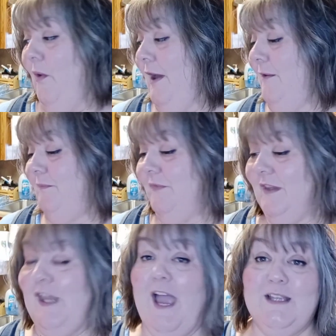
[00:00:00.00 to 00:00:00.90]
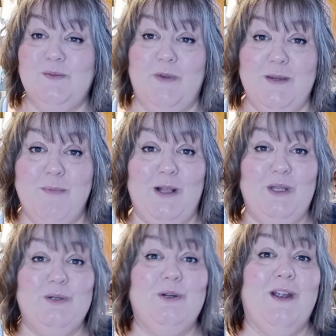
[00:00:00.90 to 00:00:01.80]
Well, last week my
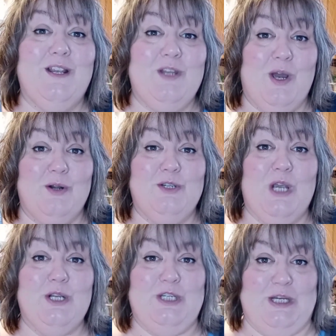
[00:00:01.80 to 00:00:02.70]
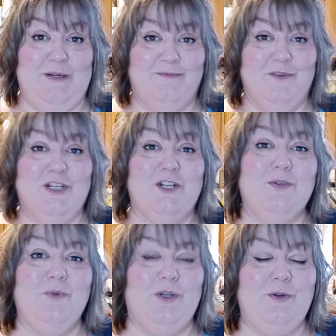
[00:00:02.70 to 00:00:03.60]
little granddaughter Chachi,
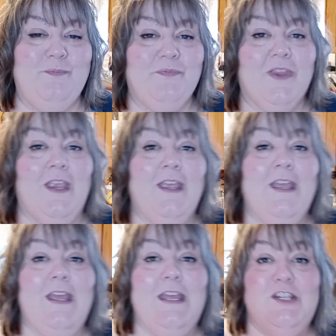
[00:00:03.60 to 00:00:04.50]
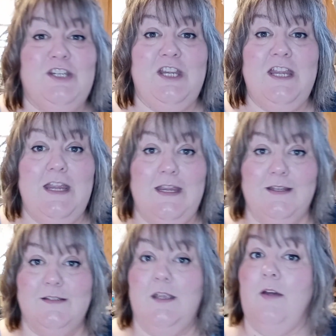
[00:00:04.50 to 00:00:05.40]
Chacharu, she
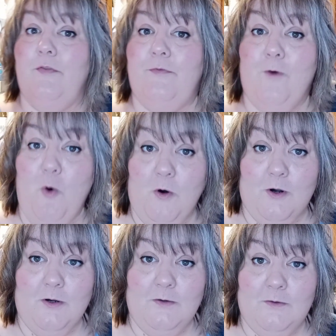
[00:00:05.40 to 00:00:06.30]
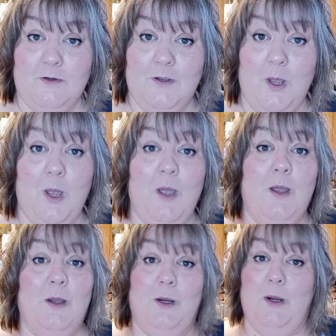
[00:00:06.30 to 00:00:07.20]
is four
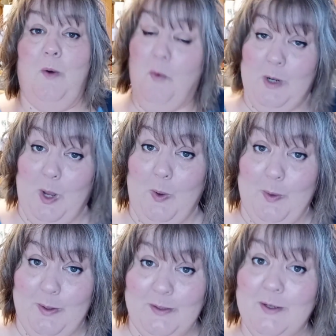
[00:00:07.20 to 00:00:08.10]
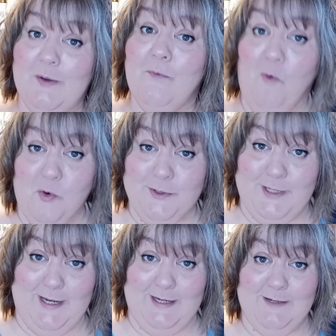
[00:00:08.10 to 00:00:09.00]
going on
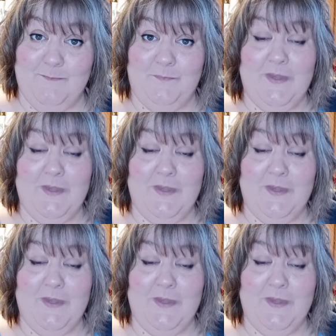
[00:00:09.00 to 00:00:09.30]
14